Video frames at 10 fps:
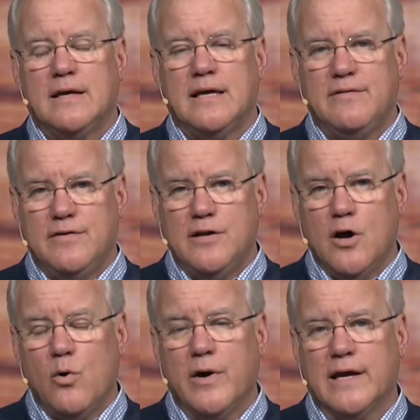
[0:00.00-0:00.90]
even
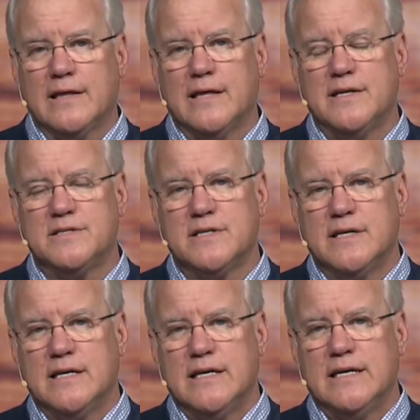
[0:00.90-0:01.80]
knowing that his
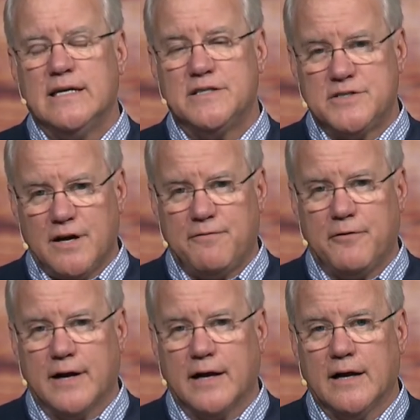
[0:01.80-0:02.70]

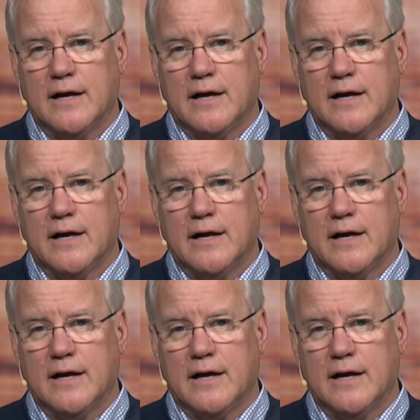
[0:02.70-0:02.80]
suffering